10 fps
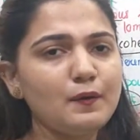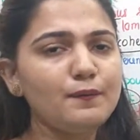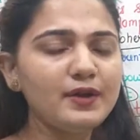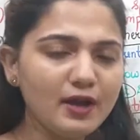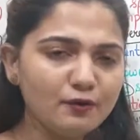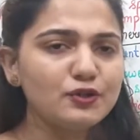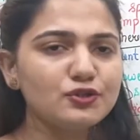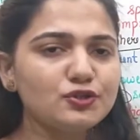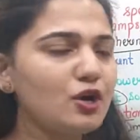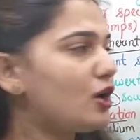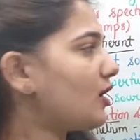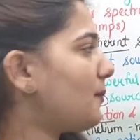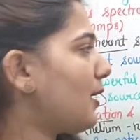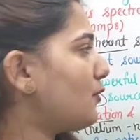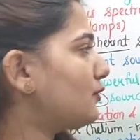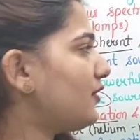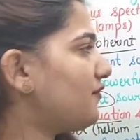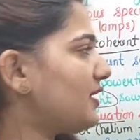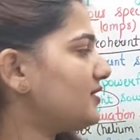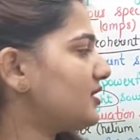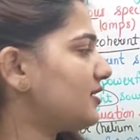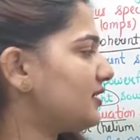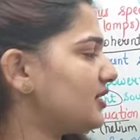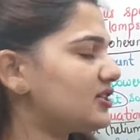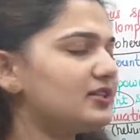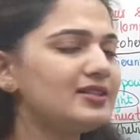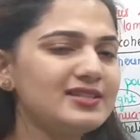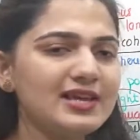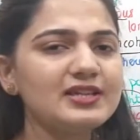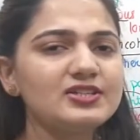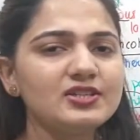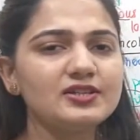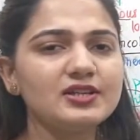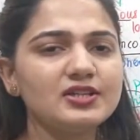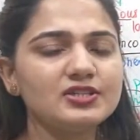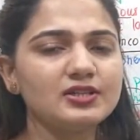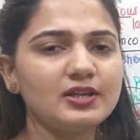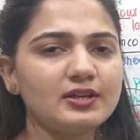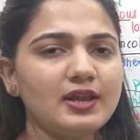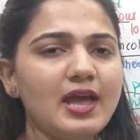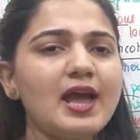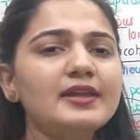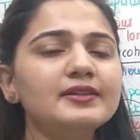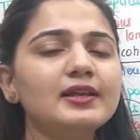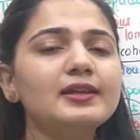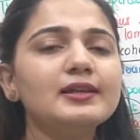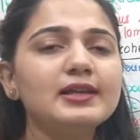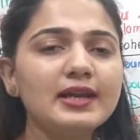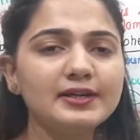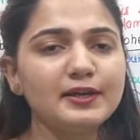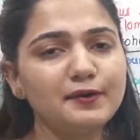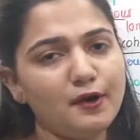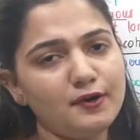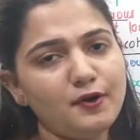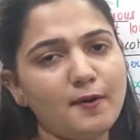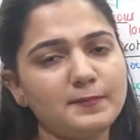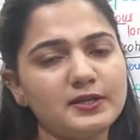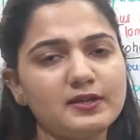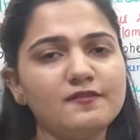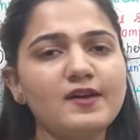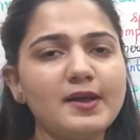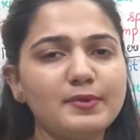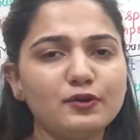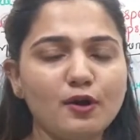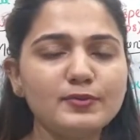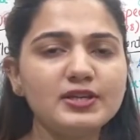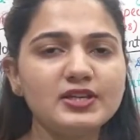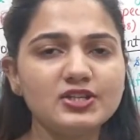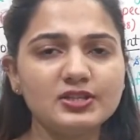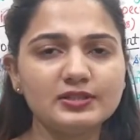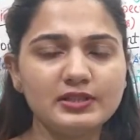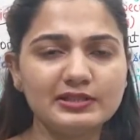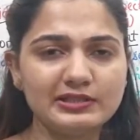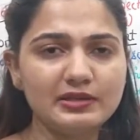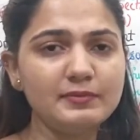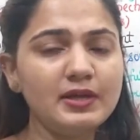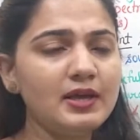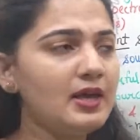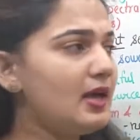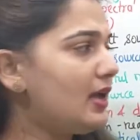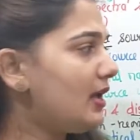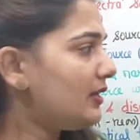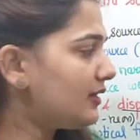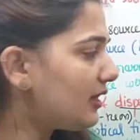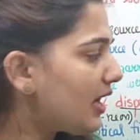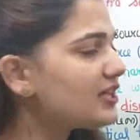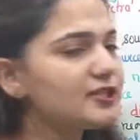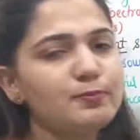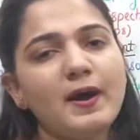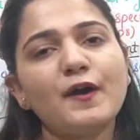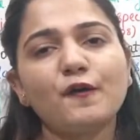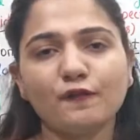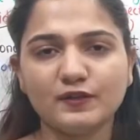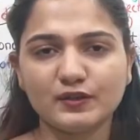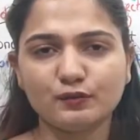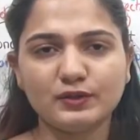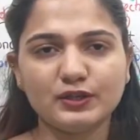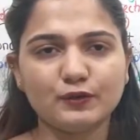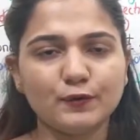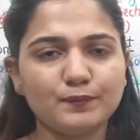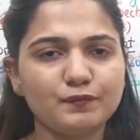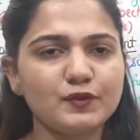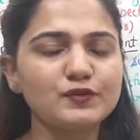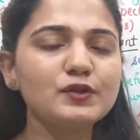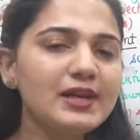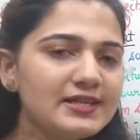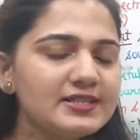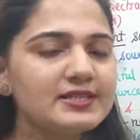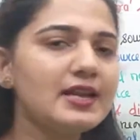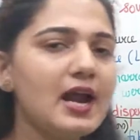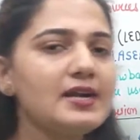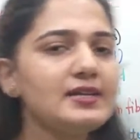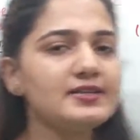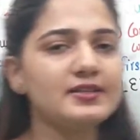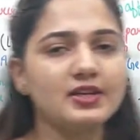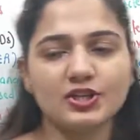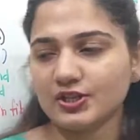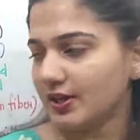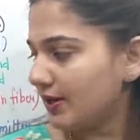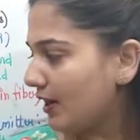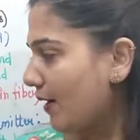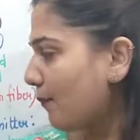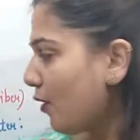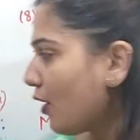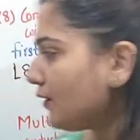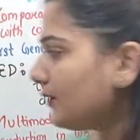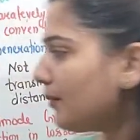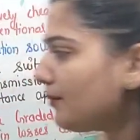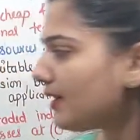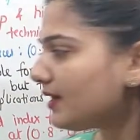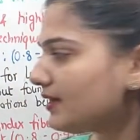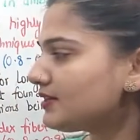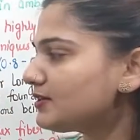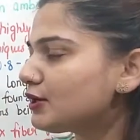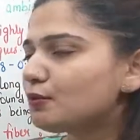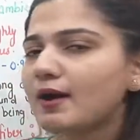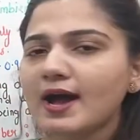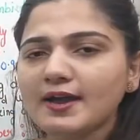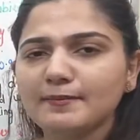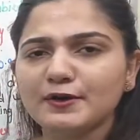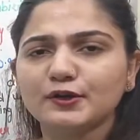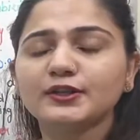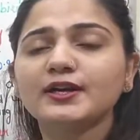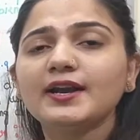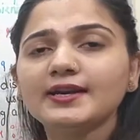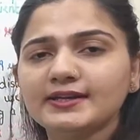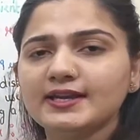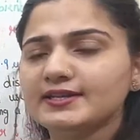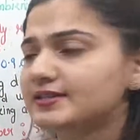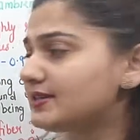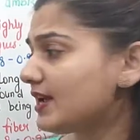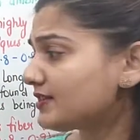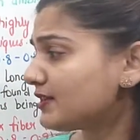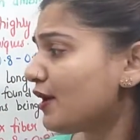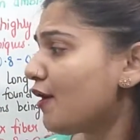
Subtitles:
We are going to talk about the first generation, the second generation, and the later on optical fiber communication system in the last part of this video. So let's start discussion upon the various requirement or the characteristics